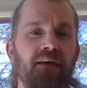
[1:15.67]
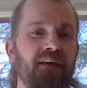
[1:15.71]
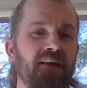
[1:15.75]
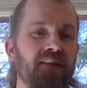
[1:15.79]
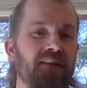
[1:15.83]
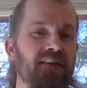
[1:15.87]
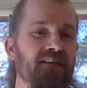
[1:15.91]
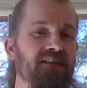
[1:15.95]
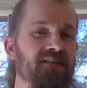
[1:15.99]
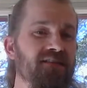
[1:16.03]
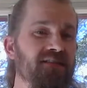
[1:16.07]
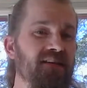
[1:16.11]

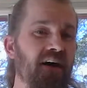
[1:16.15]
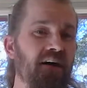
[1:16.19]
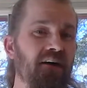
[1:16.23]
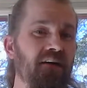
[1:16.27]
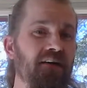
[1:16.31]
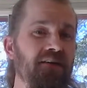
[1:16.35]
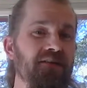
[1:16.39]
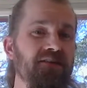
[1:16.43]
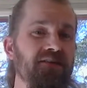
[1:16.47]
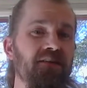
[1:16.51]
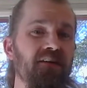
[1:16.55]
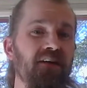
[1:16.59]
the
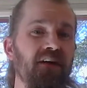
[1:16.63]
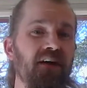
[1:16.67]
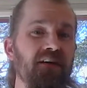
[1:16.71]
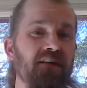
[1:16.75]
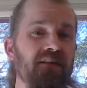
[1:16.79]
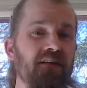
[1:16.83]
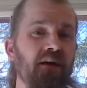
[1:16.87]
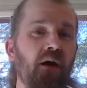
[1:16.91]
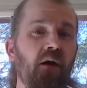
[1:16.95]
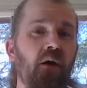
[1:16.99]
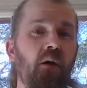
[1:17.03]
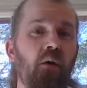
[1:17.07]
cells are like
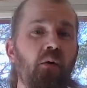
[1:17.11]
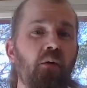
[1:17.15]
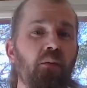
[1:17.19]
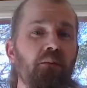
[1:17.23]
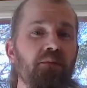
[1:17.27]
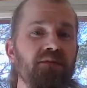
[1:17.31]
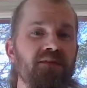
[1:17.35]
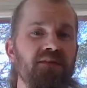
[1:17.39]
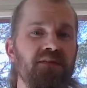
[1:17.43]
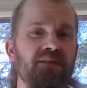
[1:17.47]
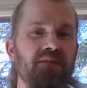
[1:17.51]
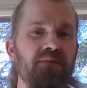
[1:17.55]
the
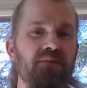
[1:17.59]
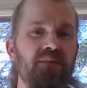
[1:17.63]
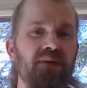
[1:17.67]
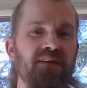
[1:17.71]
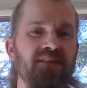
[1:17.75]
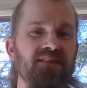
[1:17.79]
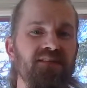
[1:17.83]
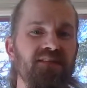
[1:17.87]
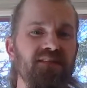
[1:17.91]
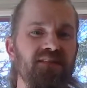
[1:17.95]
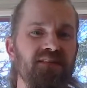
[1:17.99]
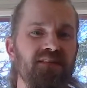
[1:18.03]
homes and the
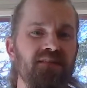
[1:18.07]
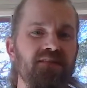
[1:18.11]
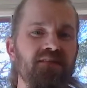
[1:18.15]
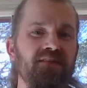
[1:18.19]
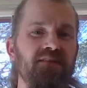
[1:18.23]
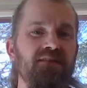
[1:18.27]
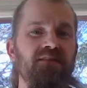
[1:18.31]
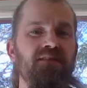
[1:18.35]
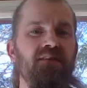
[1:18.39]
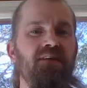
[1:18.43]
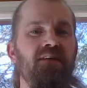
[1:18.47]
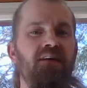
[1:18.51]

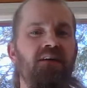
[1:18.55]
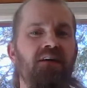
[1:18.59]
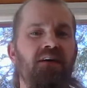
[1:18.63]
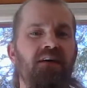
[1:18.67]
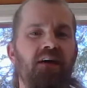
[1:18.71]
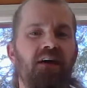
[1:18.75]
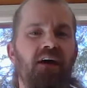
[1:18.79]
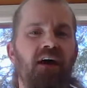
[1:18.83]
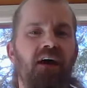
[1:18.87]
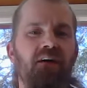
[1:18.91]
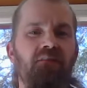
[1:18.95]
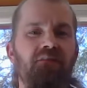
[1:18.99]
businesses
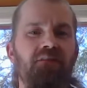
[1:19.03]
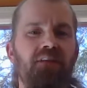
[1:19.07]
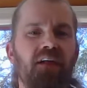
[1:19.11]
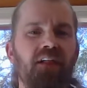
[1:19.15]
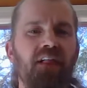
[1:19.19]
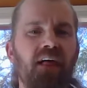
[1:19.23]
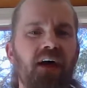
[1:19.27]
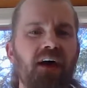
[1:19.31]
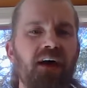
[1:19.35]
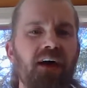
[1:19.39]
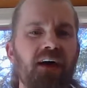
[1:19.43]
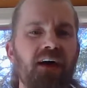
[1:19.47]
of the
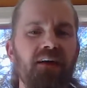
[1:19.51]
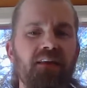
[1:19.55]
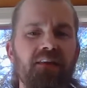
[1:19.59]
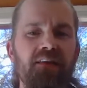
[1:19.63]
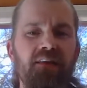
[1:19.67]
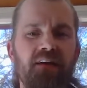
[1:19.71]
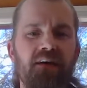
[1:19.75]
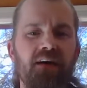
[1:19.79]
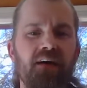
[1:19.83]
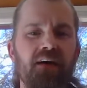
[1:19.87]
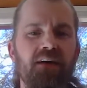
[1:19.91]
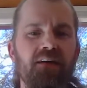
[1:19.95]
land
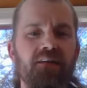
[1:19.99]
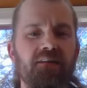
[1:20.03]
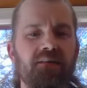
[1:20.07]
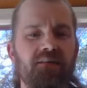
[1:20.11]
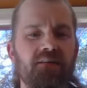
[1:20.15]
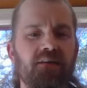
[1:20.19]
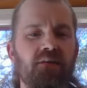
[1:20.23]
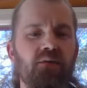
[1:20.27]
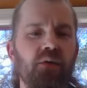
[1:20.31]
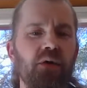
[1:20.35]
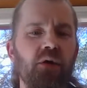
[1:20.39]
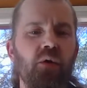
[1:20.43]
that
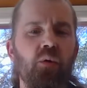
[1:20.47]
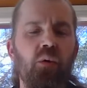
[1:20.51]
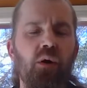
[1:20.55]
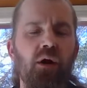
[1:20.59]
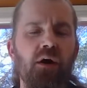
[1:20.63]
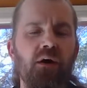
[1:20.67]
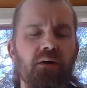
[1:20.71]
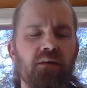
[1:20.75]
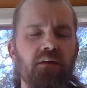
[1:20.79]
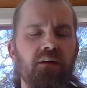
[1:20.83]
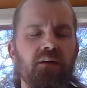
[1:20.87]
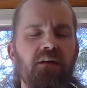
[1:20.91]

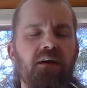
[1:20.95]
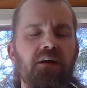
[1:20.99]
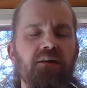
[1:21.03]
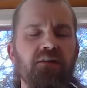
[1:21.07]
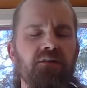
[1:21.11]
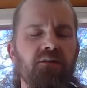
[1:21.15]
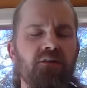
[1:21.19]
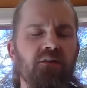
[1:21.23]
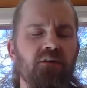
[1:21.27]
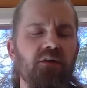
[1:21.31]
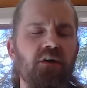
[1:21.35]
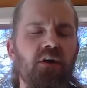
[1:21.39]
require the
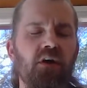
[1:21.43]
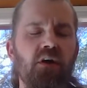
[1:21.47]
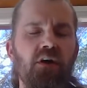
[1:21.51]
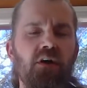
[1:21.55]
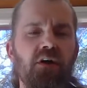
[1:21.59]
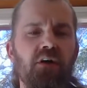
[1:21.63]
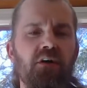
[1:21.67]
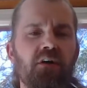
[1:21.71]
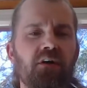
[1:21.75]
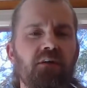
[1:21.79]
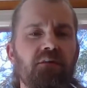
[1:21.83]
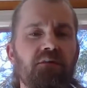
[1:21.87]
electrical
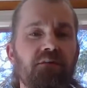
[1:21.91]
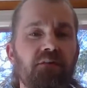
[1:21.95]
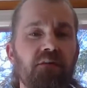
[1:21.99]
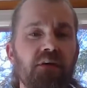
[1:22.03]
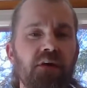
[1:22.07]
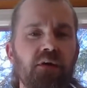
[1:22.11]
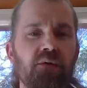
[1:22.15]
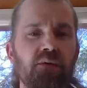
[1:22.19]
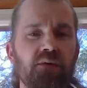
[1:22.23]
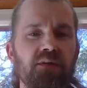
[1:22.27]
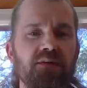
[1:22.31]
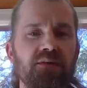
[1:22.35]
current or
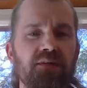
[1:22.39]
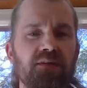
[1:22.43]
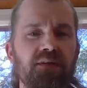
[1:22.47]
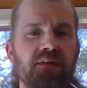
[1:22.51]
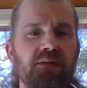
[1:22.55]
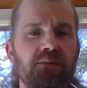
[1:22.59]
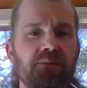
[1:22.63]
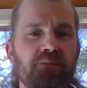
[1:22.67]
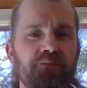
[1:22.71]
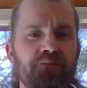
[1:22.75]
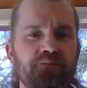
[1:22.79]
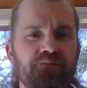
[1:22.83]
frequency,
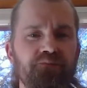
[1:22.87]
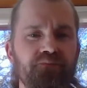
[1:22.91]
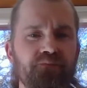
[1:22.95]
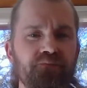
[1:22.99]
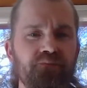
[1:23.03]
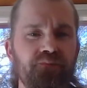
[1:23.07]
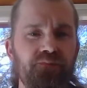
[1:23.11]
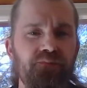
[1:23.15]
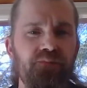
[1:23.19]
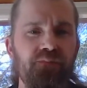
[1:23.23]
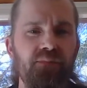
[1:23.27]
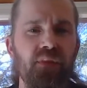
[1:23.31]

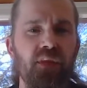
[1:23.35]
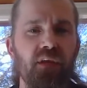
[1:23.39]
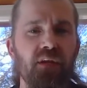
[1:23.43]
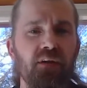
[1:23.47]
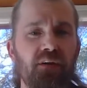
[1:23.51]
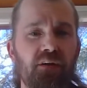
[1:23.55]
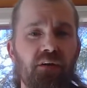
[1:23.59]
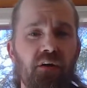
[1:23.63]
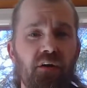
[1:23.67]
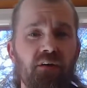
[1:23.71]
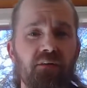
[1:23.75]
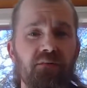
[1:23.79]

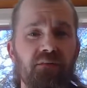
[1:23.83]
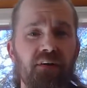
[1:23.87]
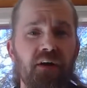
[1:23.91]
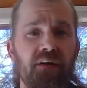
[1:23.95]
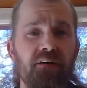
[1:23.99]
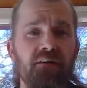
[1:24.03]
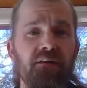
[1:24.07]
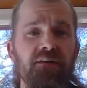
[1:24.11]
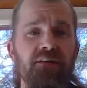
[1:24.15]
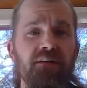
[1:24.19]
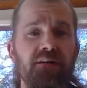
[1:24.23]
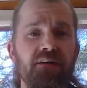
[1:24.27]
nerve
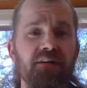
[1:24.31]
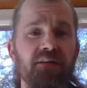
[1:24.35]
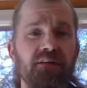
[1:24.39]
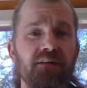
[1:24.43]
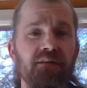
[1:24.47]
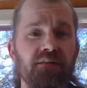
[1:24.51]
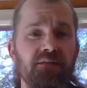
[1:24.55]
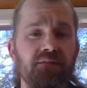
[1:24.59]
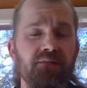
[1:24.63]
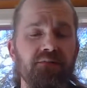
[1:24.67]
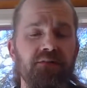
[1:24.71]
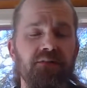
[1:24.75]
energy.
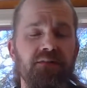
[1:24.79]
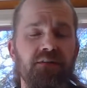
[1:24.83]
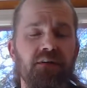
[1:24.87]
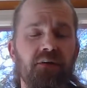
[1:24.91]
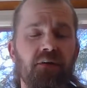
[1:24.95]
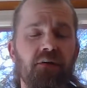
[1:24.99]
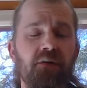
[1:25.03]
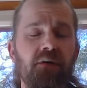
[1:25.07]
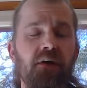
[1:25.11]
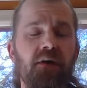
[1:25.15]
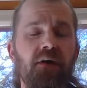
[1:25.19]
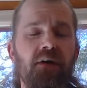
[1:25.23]
So